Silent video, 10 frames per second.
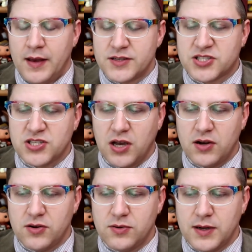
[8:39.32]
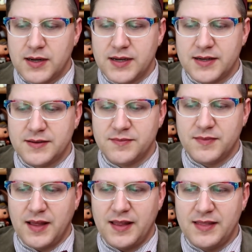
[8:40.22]
So
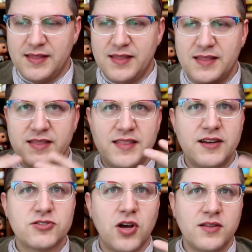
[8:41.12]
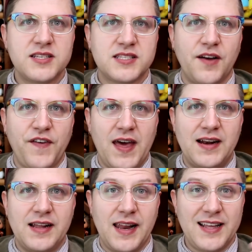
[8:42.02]
there's all this stuff
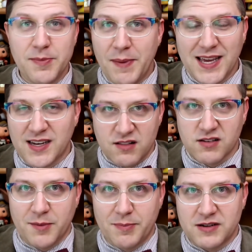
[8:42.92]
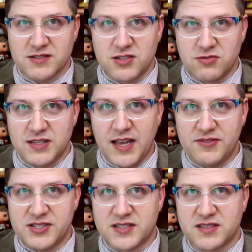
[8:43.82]
added in. And to make another comparison to a
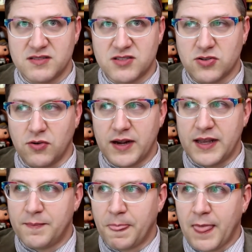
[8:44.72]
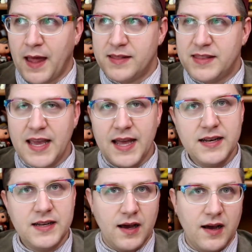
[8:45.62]
Davies story, the
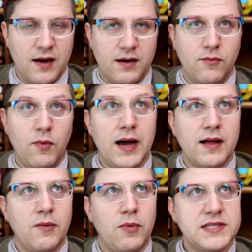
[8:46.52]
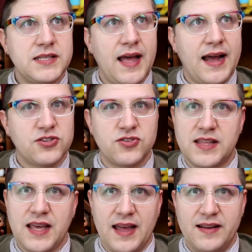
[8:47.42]
end, well, it wasn't actually
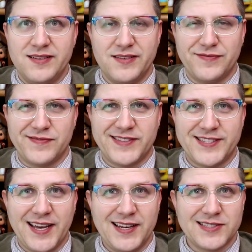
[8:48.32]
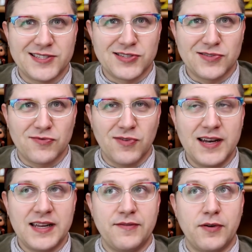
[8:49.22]
the end of Tennant's
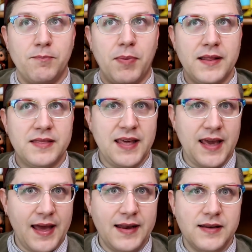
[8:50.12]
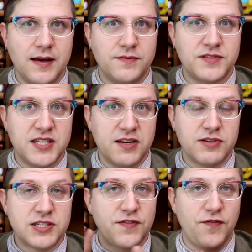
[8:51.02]
run even, but the end of
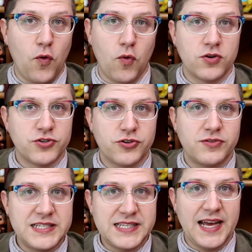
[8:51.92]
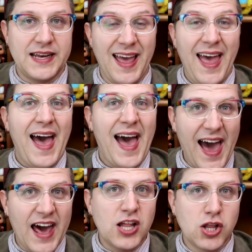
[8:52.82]
Series 4, Journey's End,
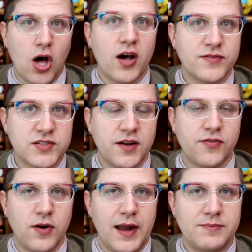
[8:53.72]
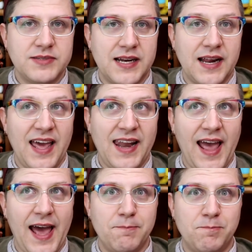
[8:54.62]
had a lot of stuff crammed in it and
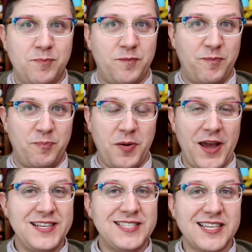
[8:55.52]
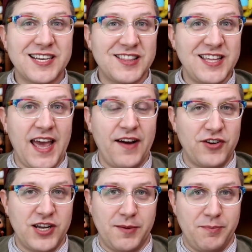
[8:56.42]
had basically
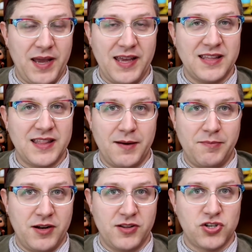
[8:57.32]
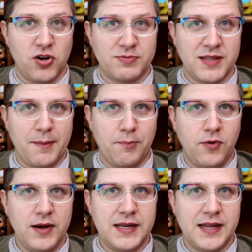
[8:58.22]
every companion that had been on the show up to that
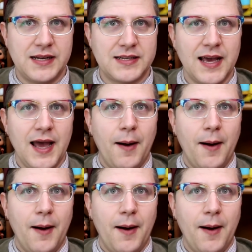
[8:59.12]
point in it.